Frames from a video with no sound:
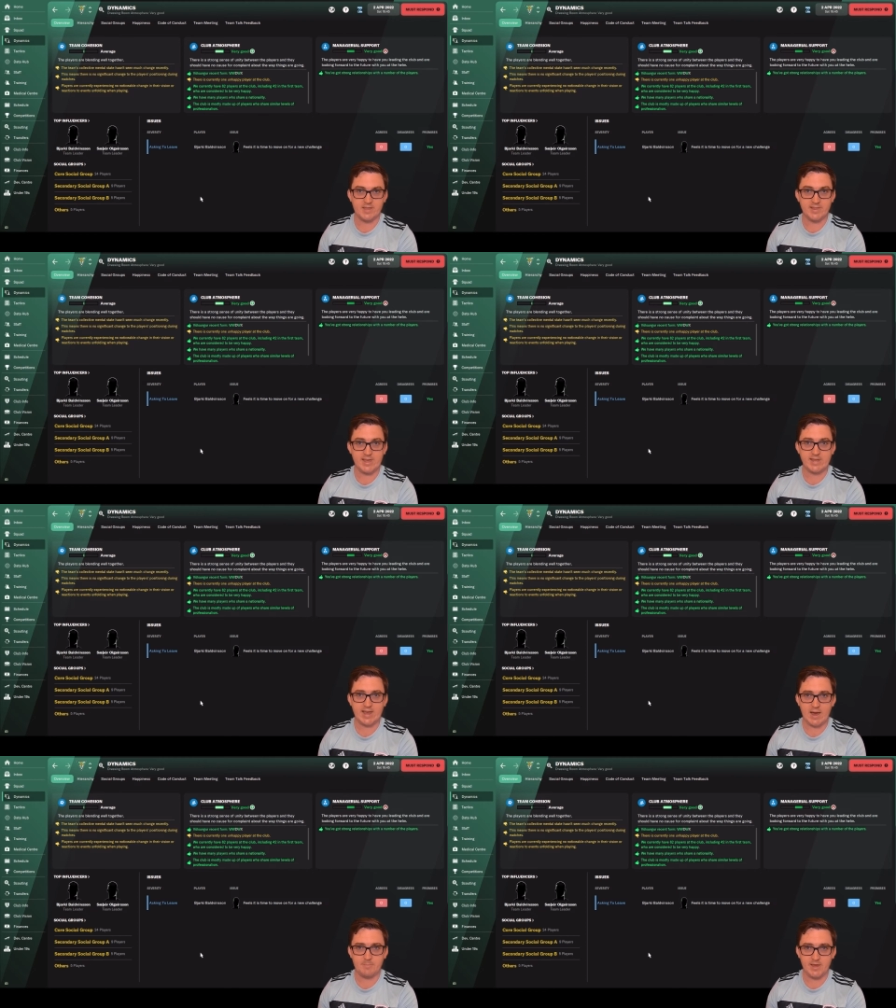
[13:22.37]
the League
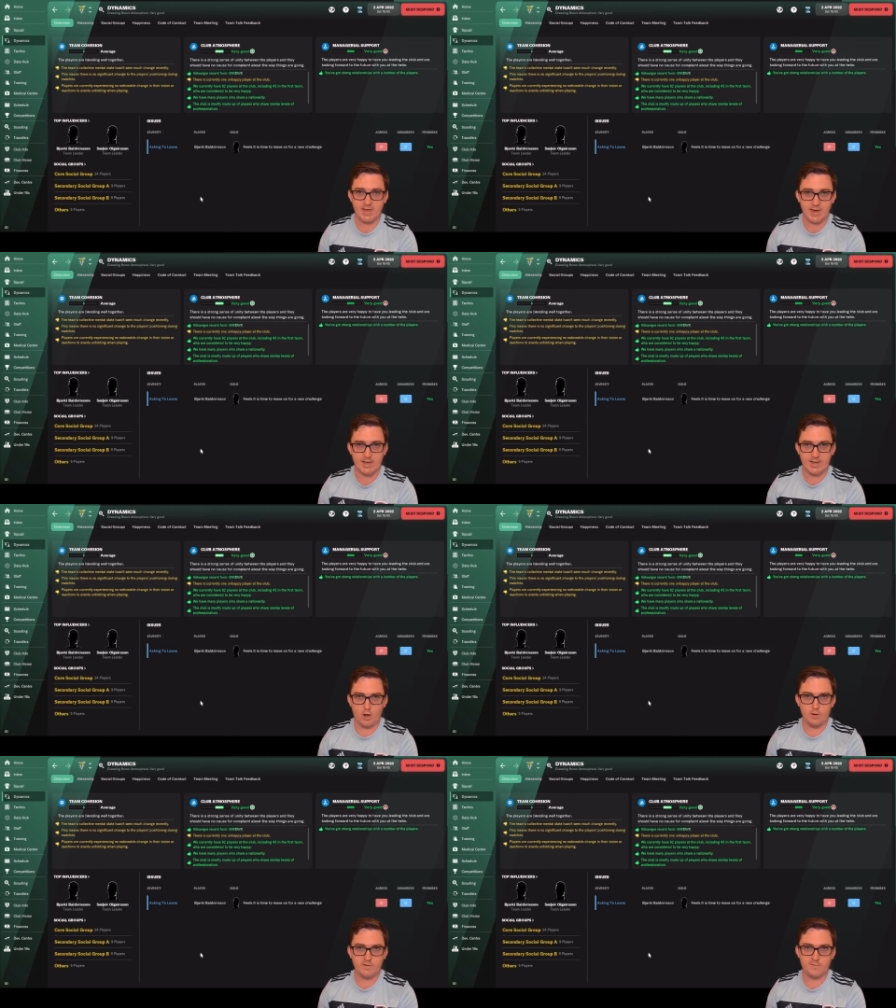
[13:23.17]
Cup here
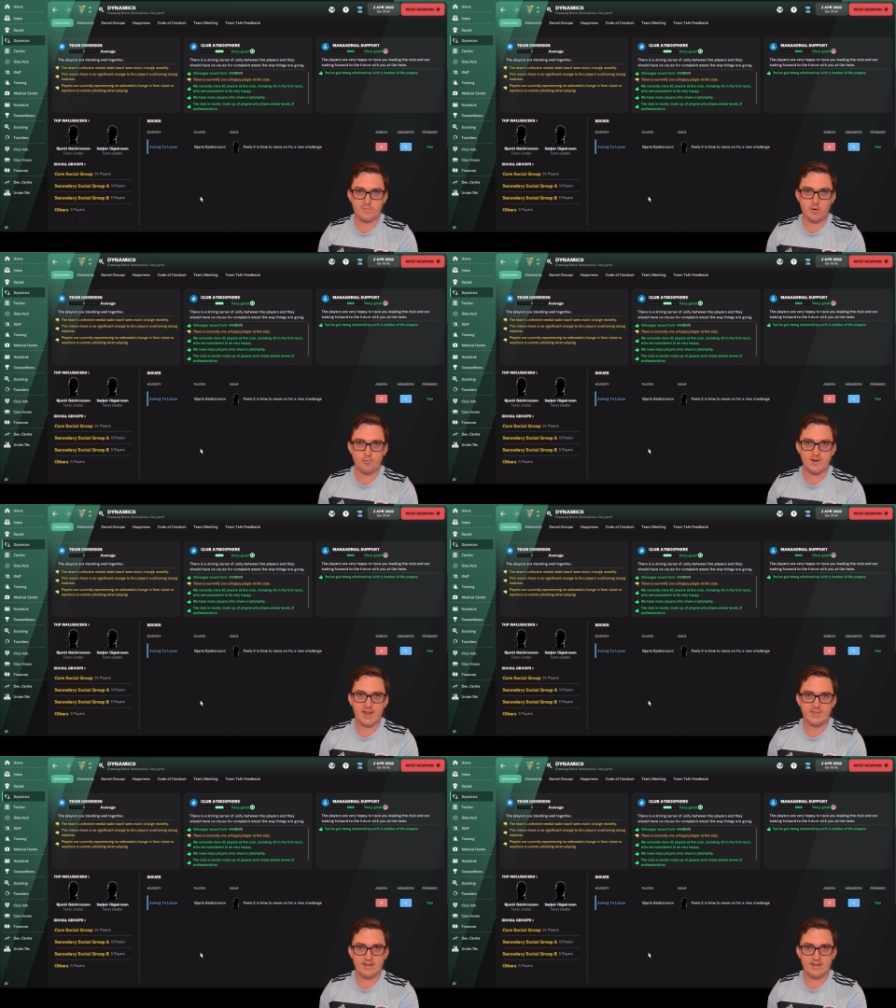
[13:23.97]
over Fjölnir,